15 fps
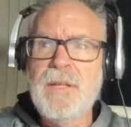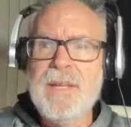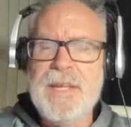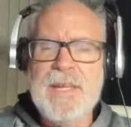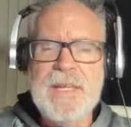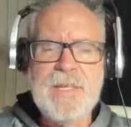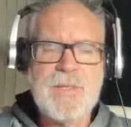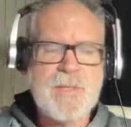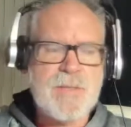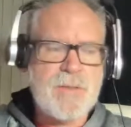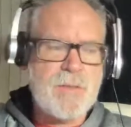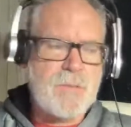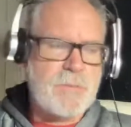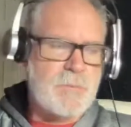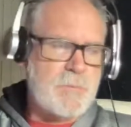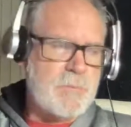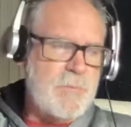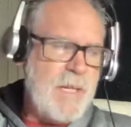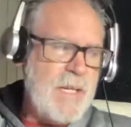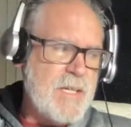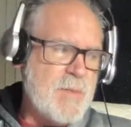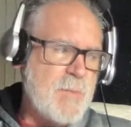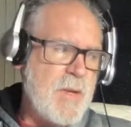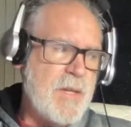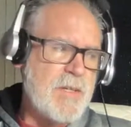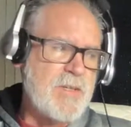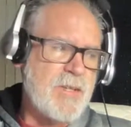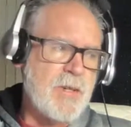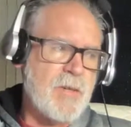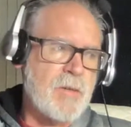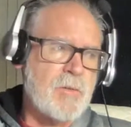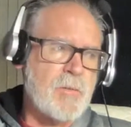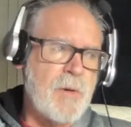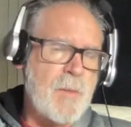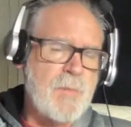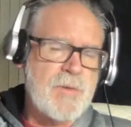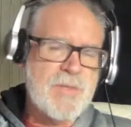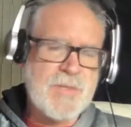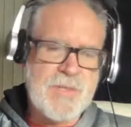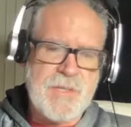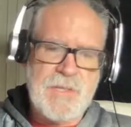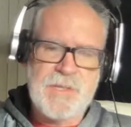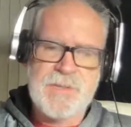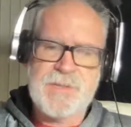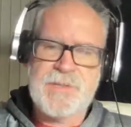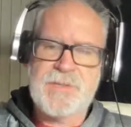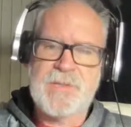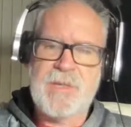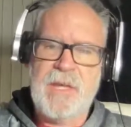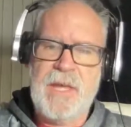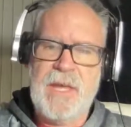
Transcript: each miniature represents